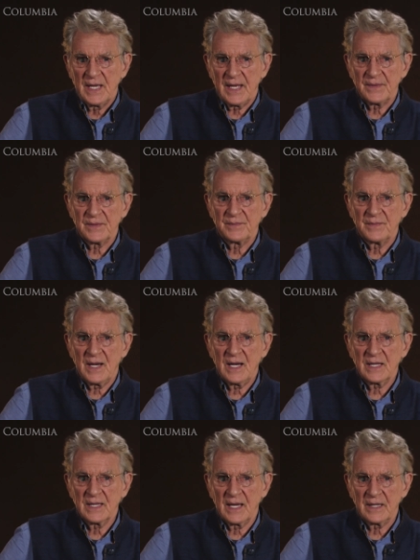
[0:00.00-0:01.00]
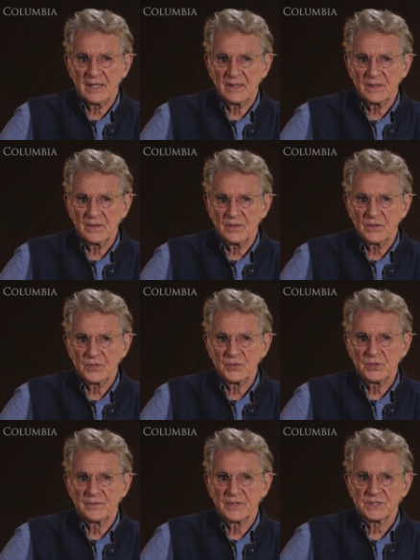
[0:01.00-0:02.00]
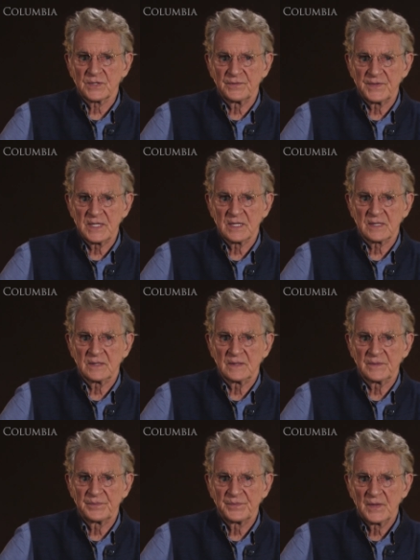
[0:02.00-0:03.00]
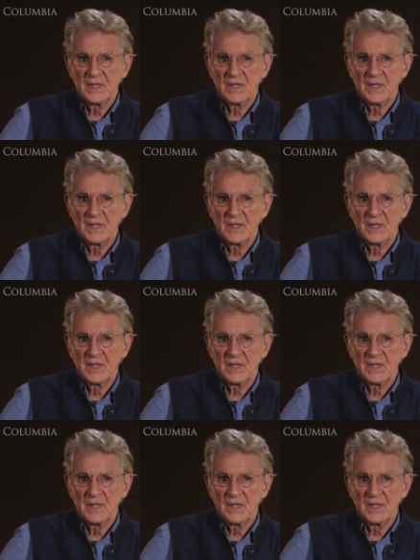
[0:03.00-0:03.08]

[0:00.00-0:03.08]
and the Mahayana, or universal vehicle,